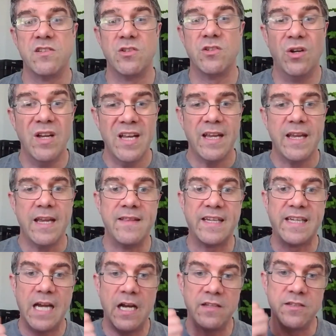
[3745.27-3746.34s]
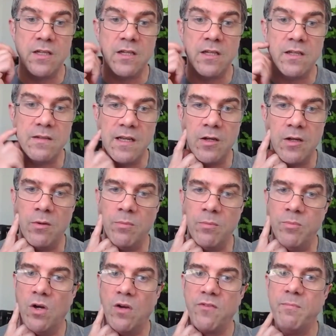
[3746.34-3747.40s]
So in the garden at, uh, up
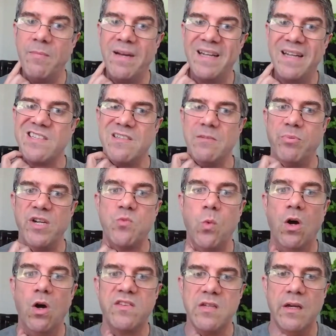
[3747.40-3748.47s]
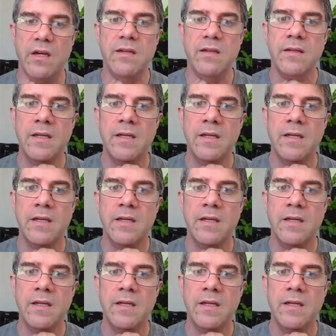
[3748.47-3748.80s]
north Manchester, Bridgewater,